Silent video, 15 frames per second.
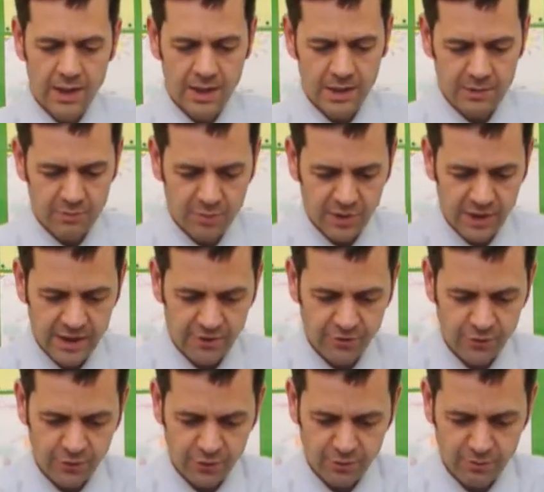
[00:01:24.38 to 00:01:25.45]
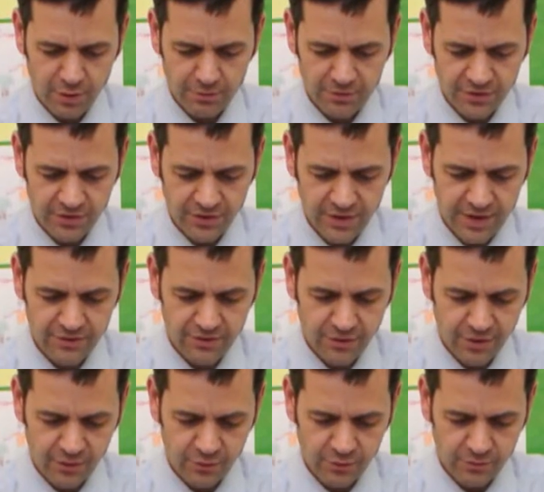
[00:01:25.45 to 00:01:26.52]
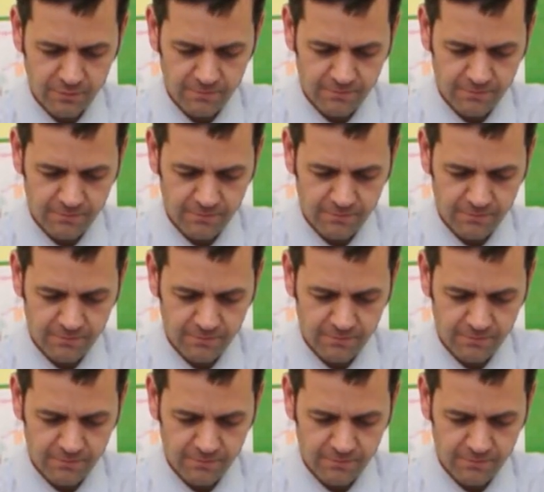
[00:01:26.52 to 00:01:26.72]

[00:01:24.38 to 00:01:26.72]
and place your thermometers into those